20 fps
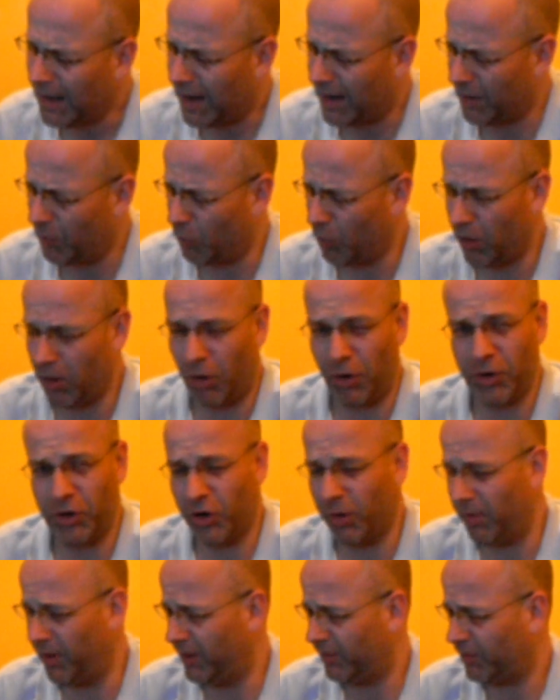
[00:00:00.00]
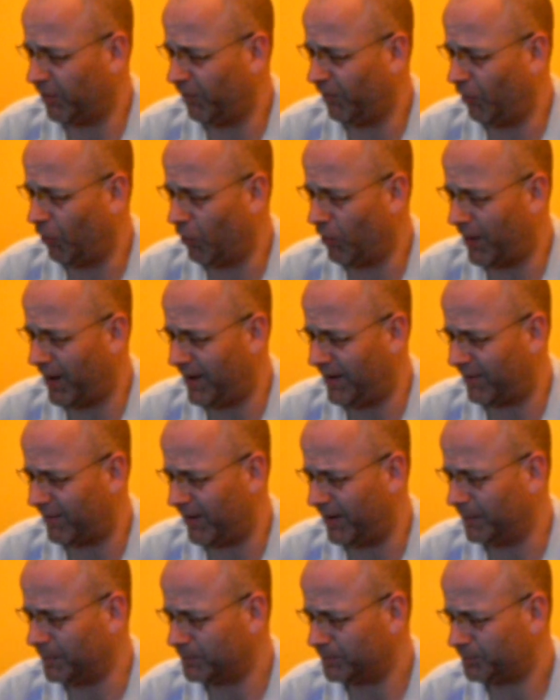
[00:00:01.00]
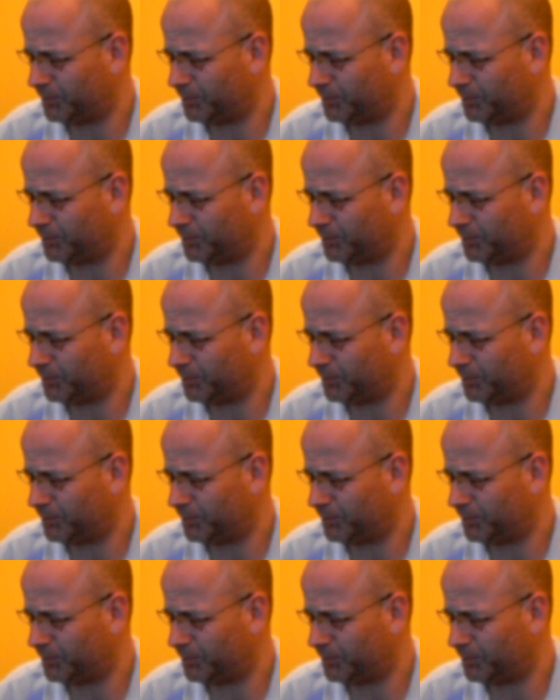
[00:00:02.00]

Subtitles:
and it will line double it to 480,